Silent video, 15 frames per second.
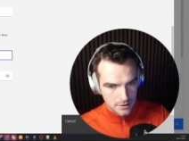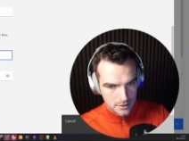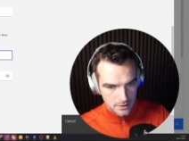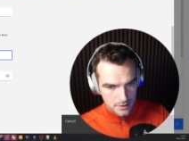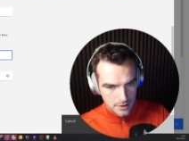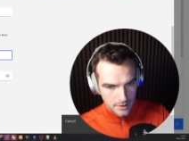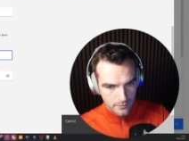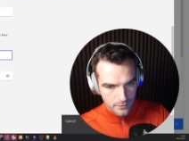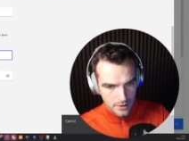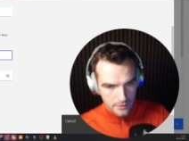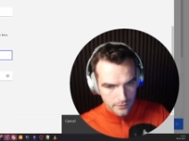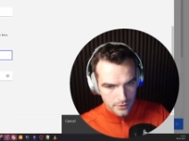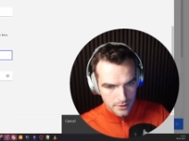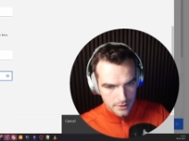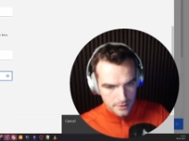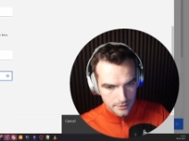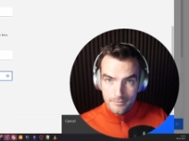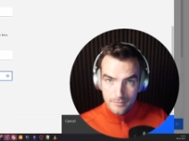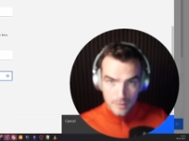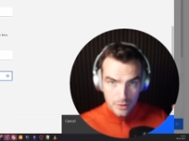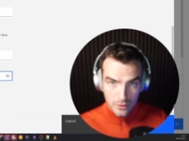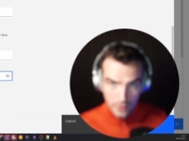type whatever in here.
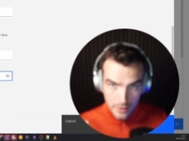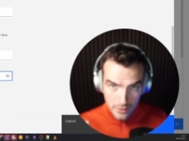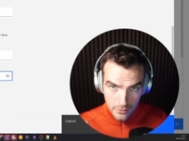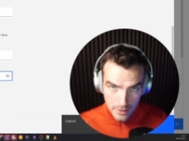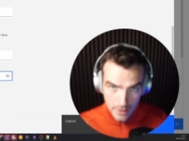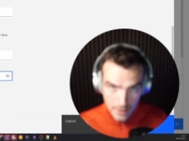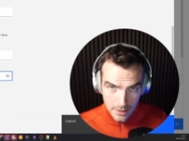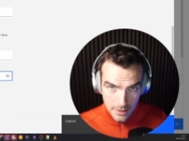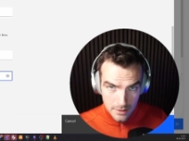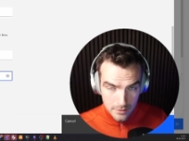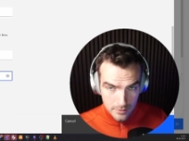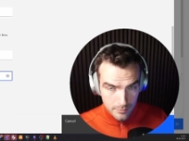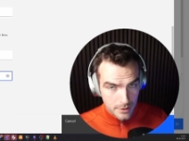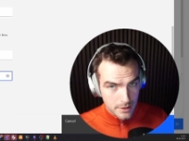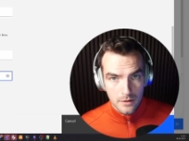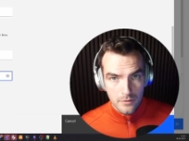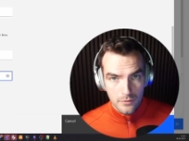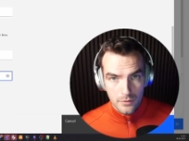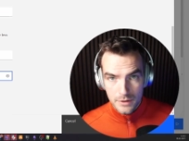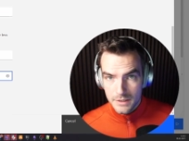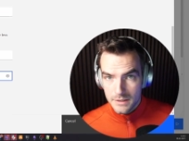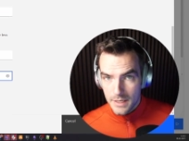Not a good idea, but
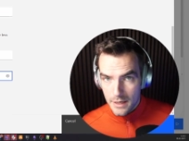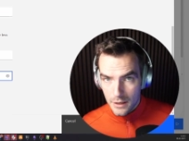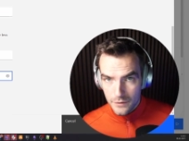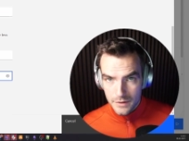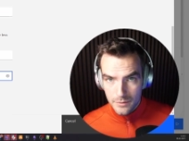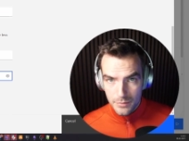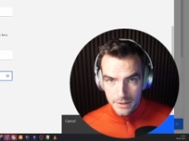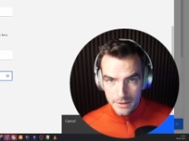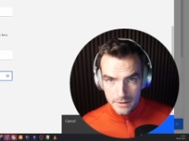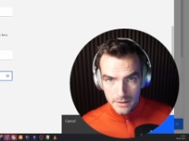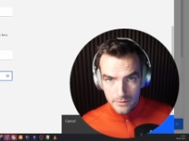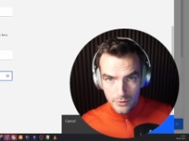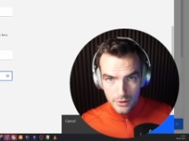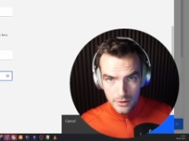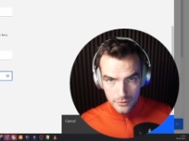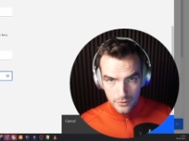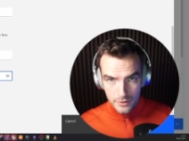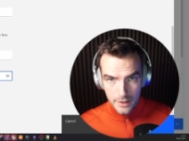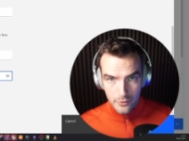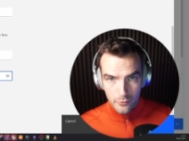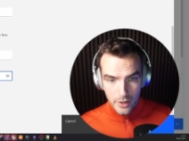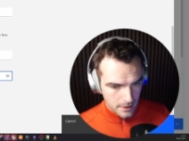for the sake of simplicity, we're going to do it
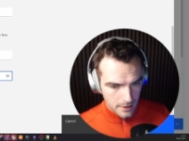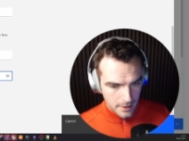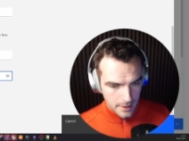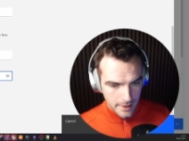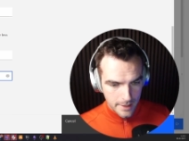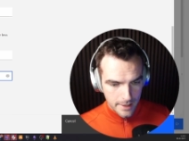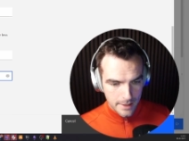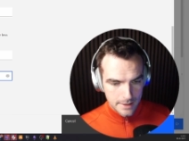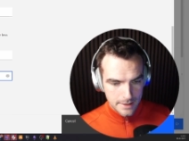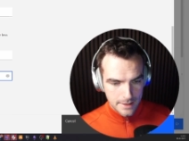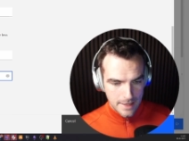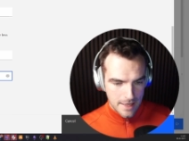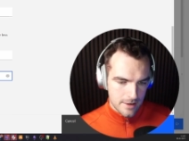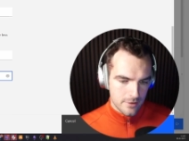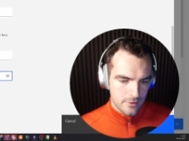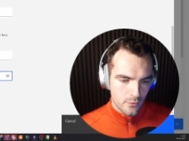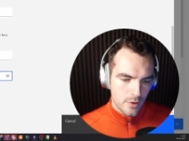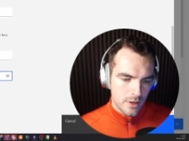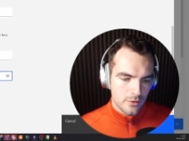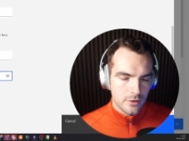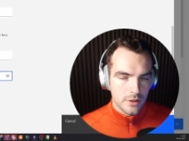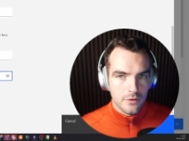that way. And yeah, we are
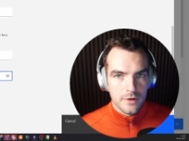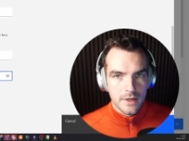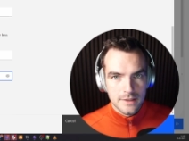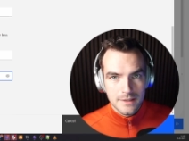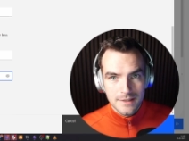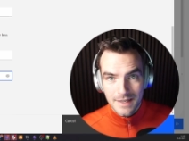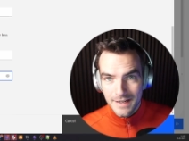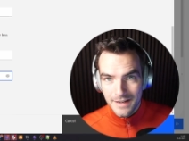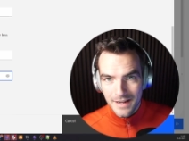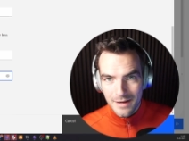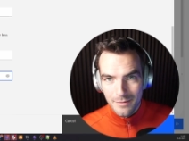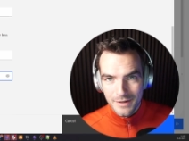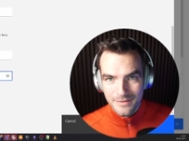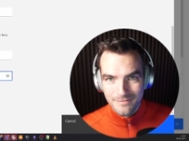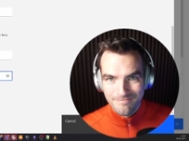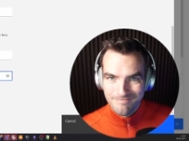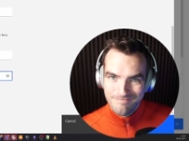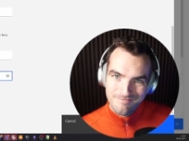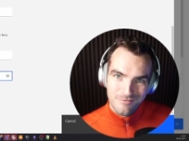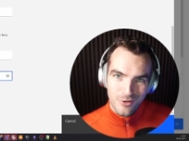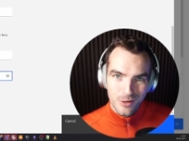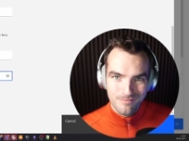not even SSL enabled.
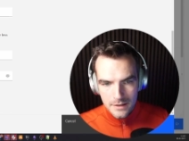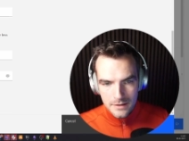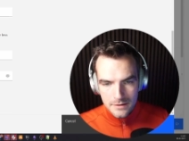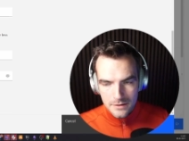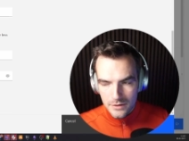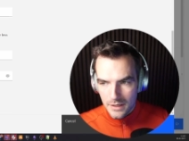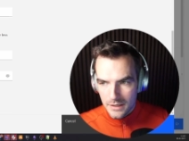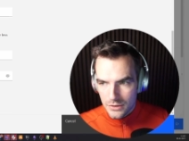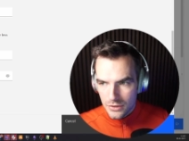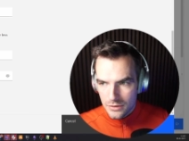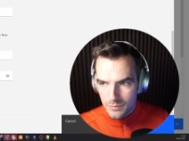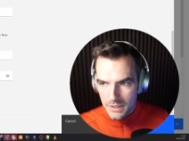Well, so that should be